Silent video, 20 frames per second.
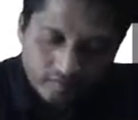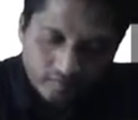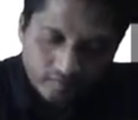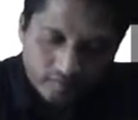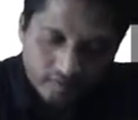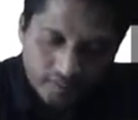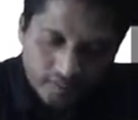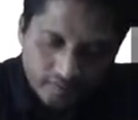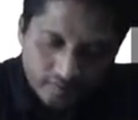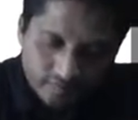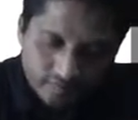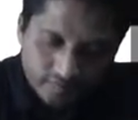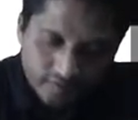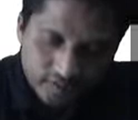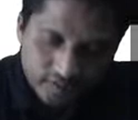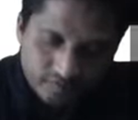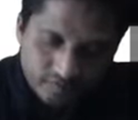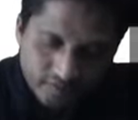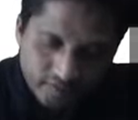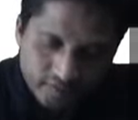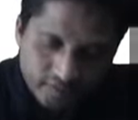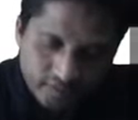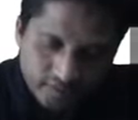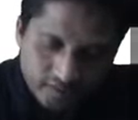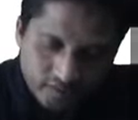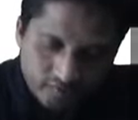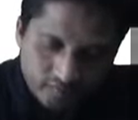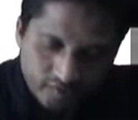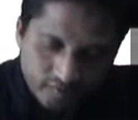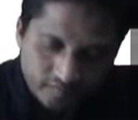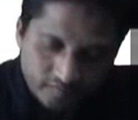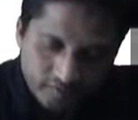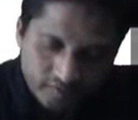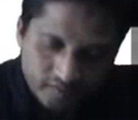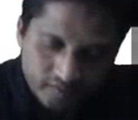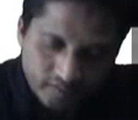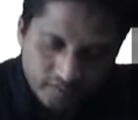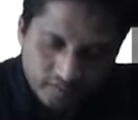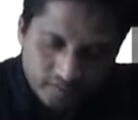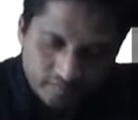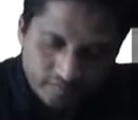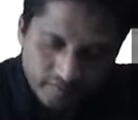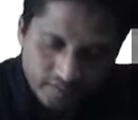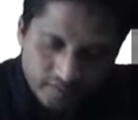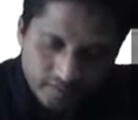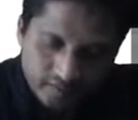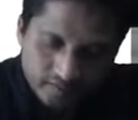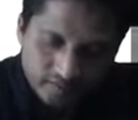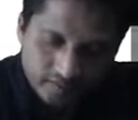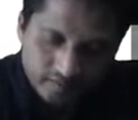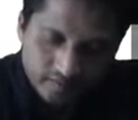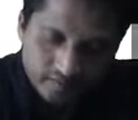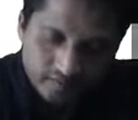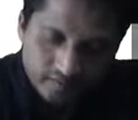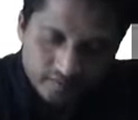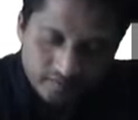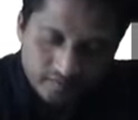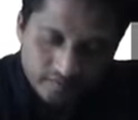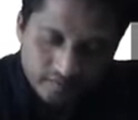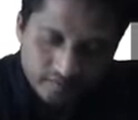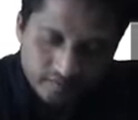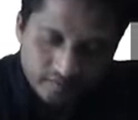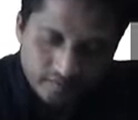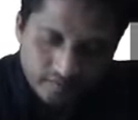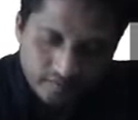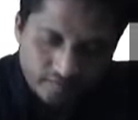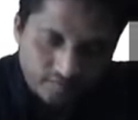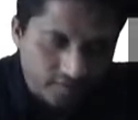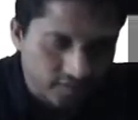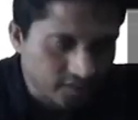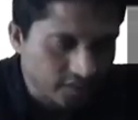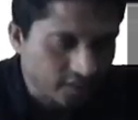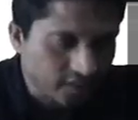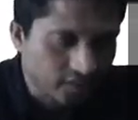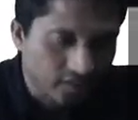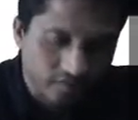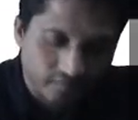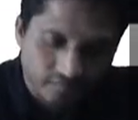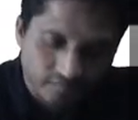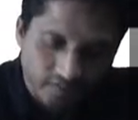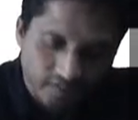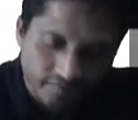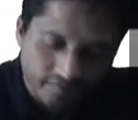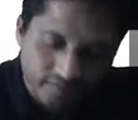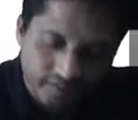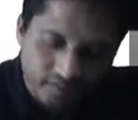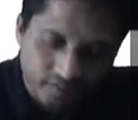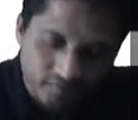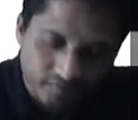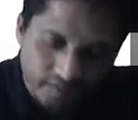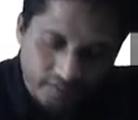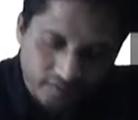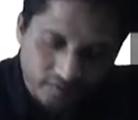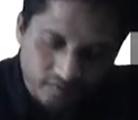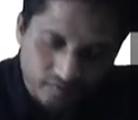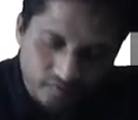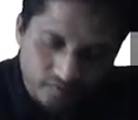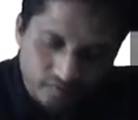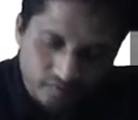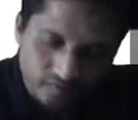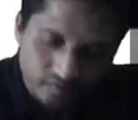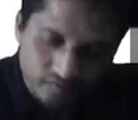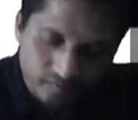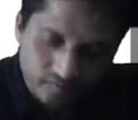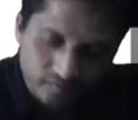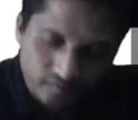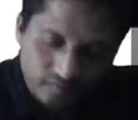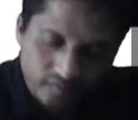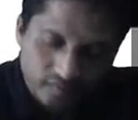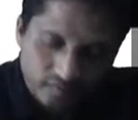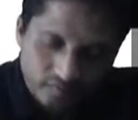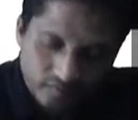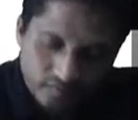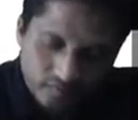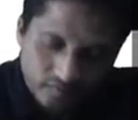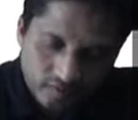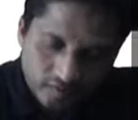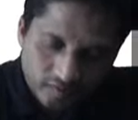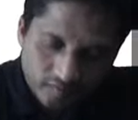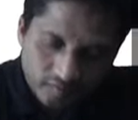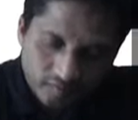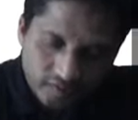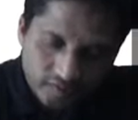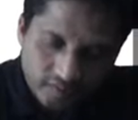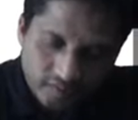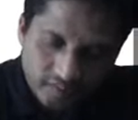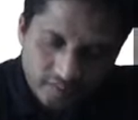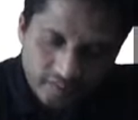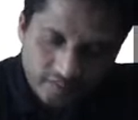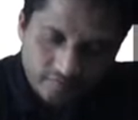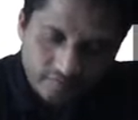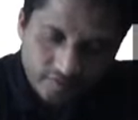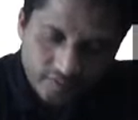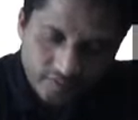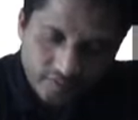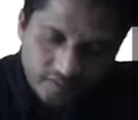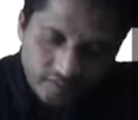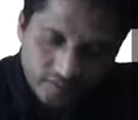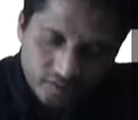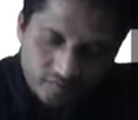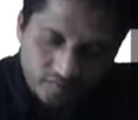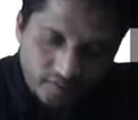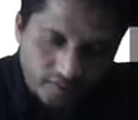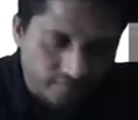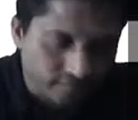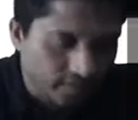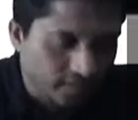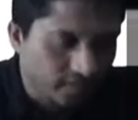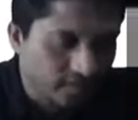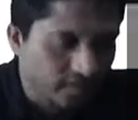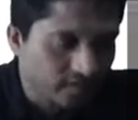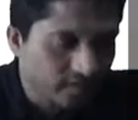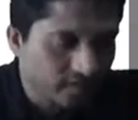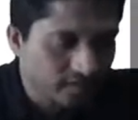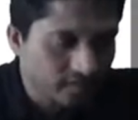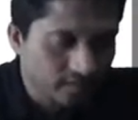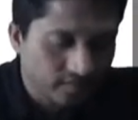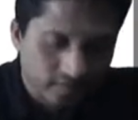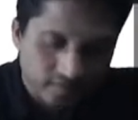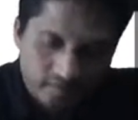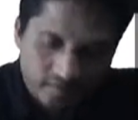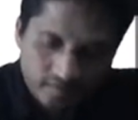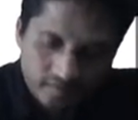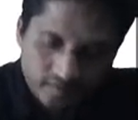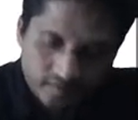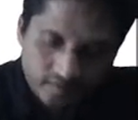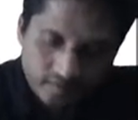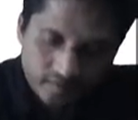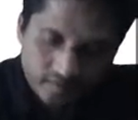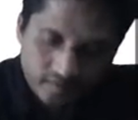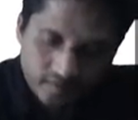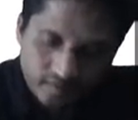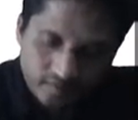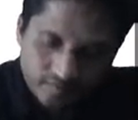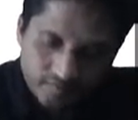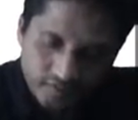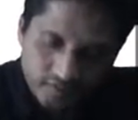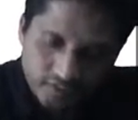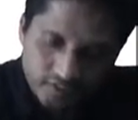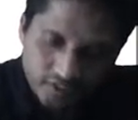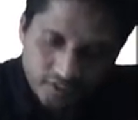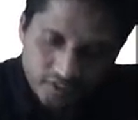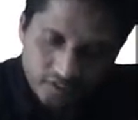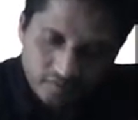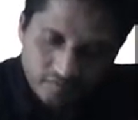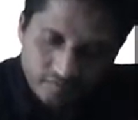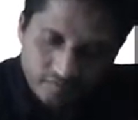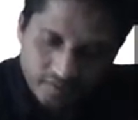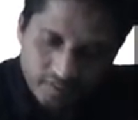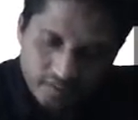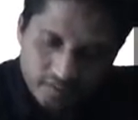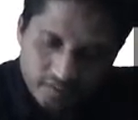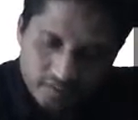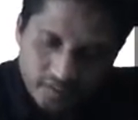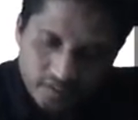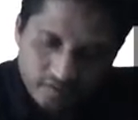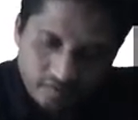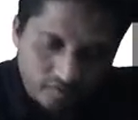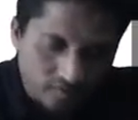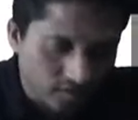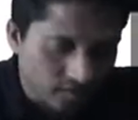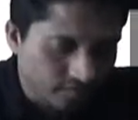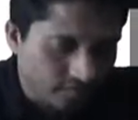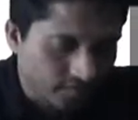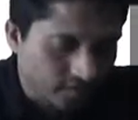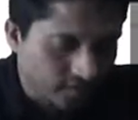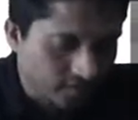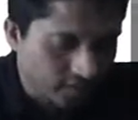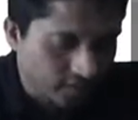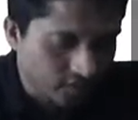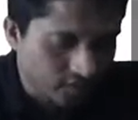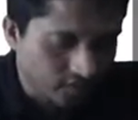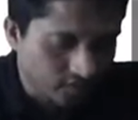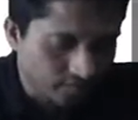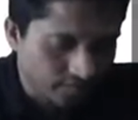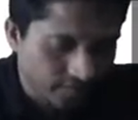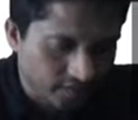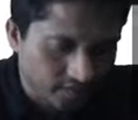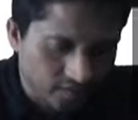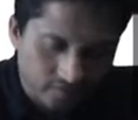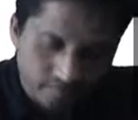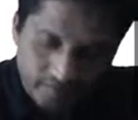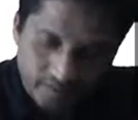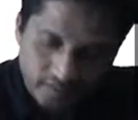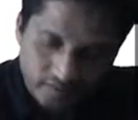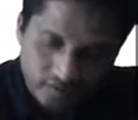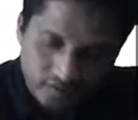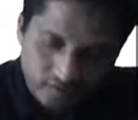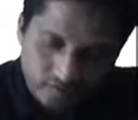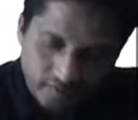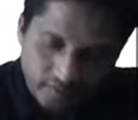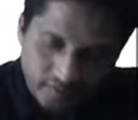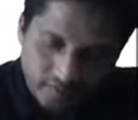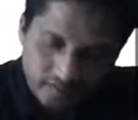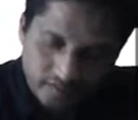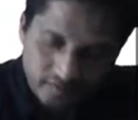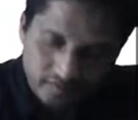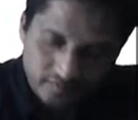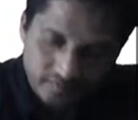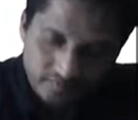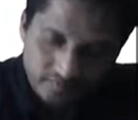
Right, first function is 1 plus x square. Differentiation of y1 is y2. Plus second function is y1. Differentiation of 1 is 0. Differentiation of x square is 2x.